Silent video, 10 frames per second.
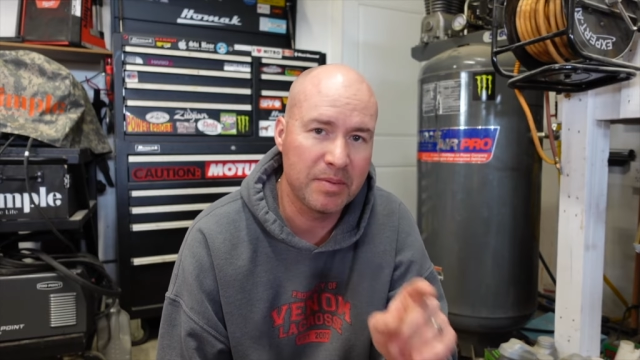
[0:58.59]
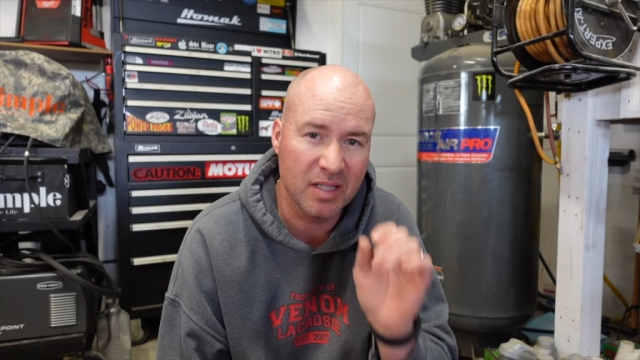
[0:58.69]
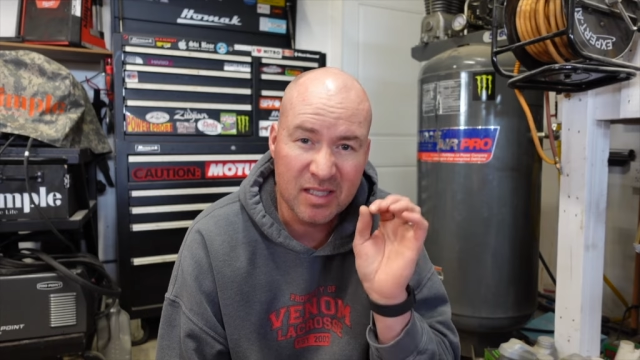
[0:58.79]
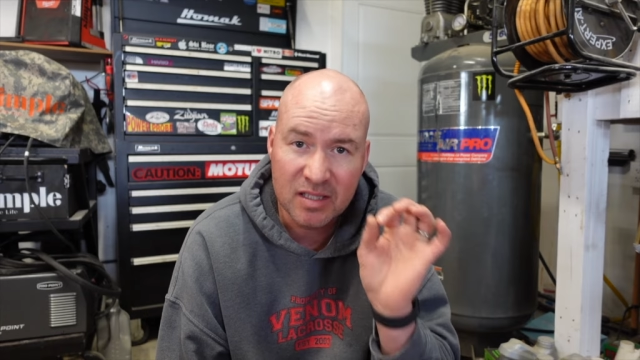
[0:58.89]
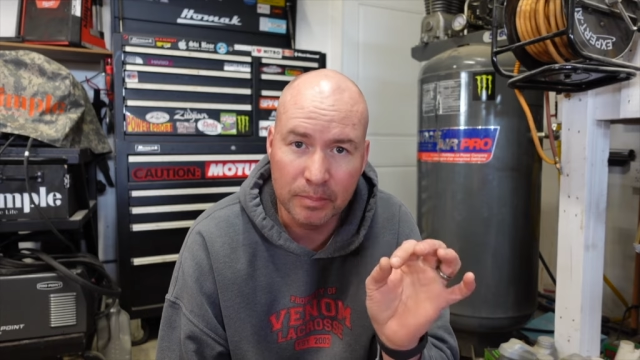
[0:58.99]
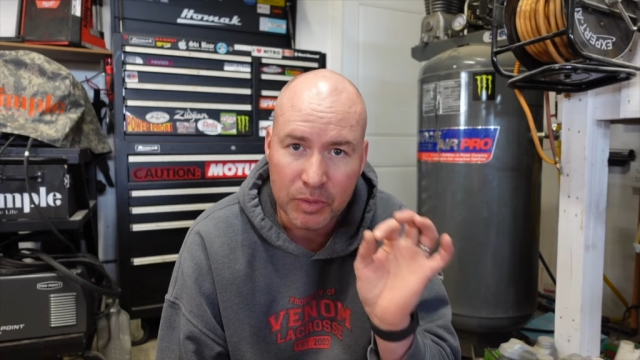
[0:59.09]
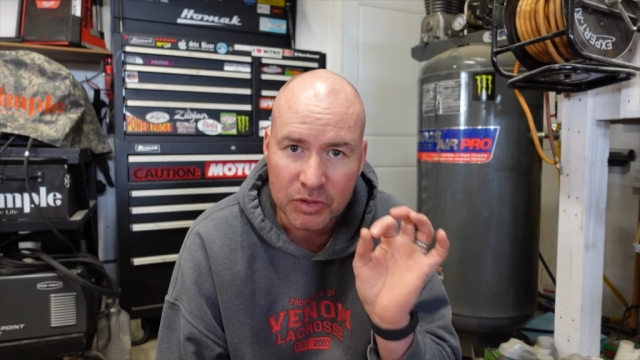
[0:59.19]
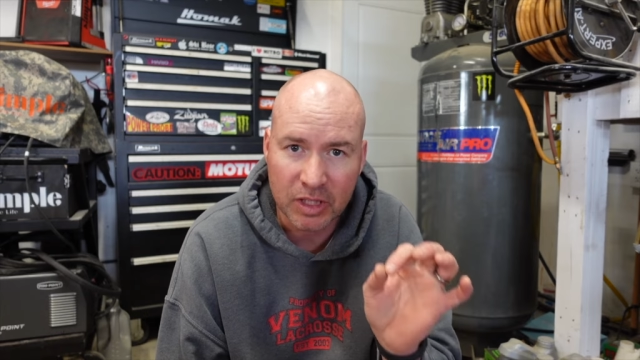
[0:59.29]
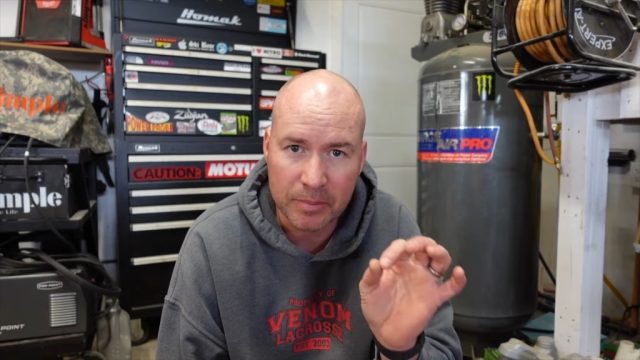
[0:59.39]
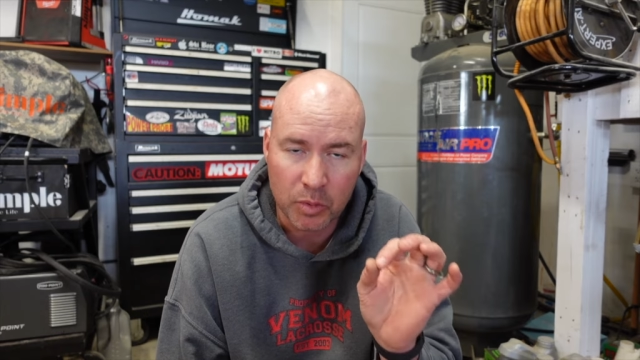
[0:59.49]
the simple
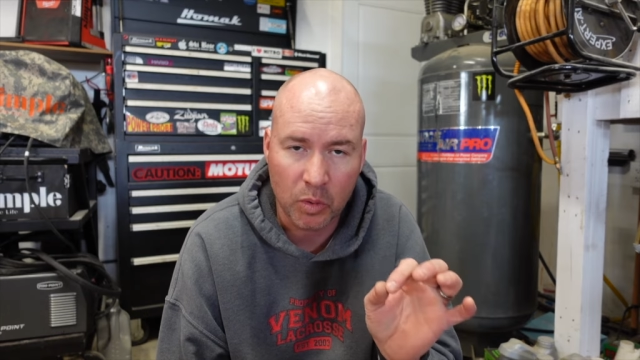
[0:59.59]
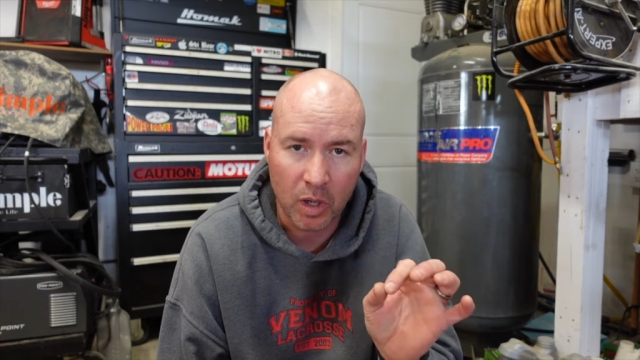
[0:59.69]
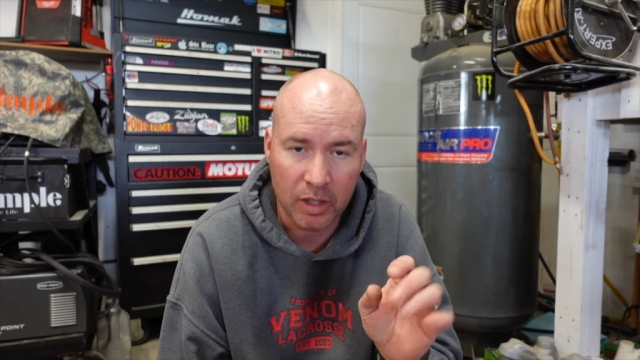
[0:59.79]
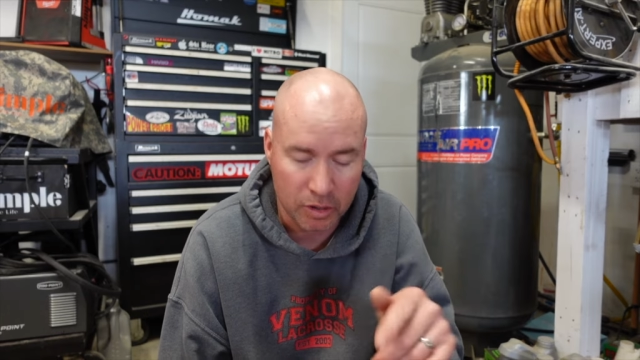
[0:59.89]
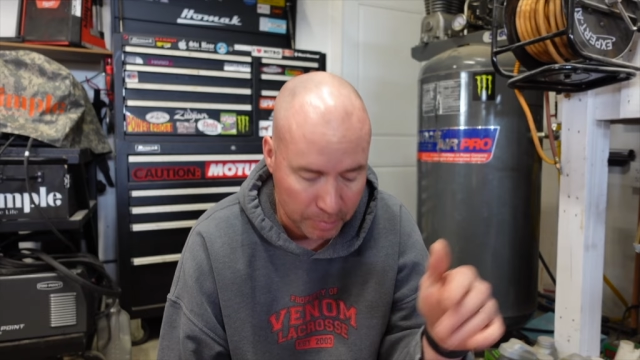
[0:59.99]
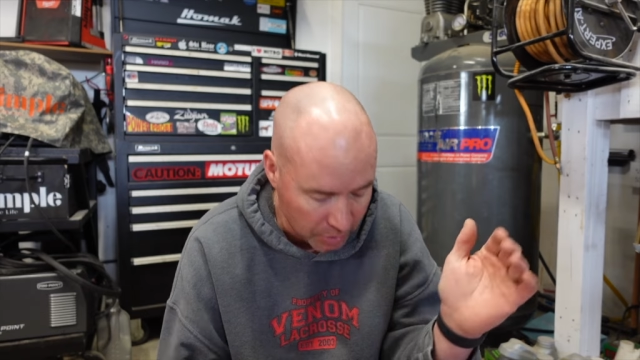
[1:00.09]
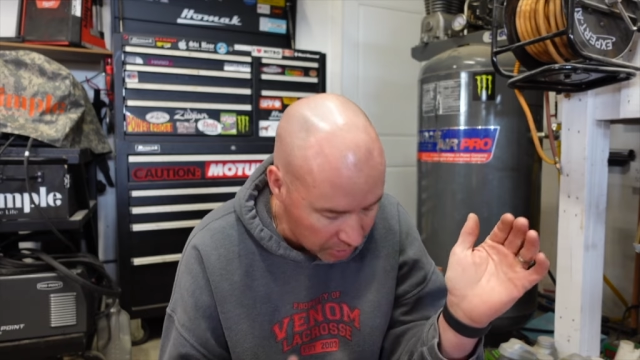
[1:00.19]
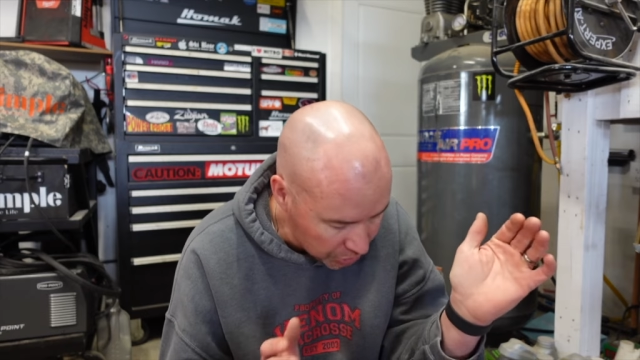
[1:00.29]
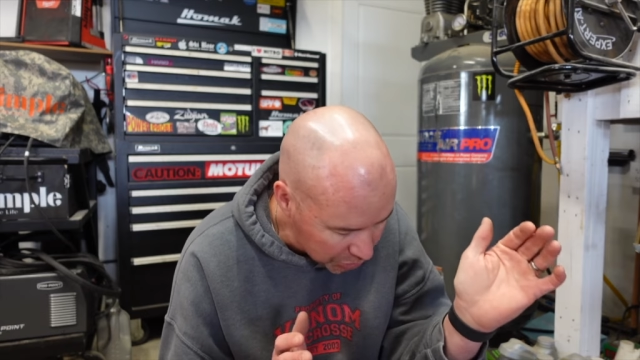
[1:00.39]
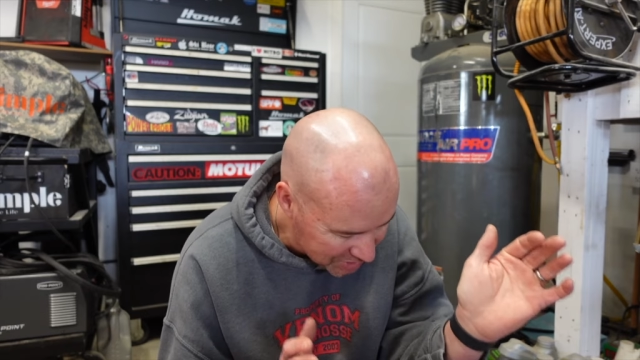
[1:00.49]
steps required to put in new